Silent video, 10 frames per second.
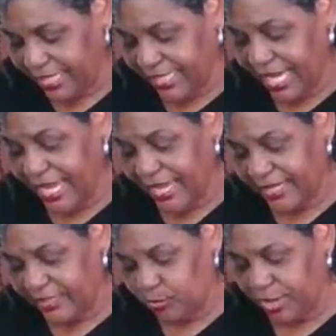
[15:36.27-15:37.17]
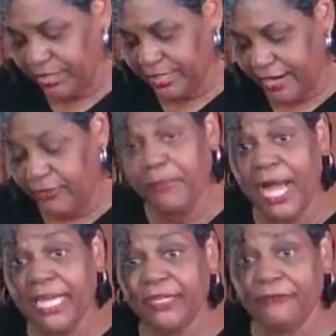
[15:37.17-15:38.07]
Yes, where's
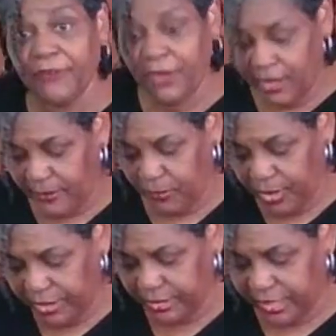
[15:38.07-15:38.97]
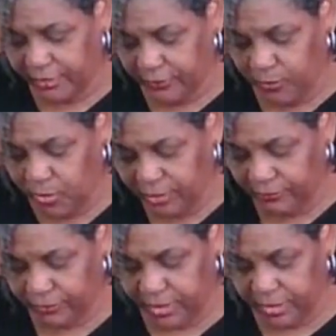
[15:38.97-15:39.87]
everybody from? Where is everyone
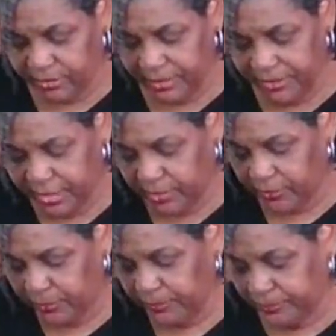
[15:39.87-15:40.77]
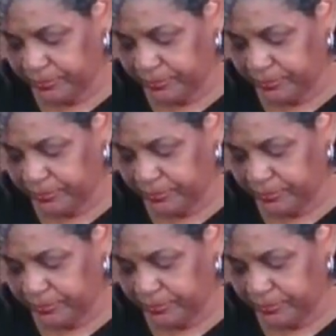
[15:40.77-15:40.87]
from? Let me know.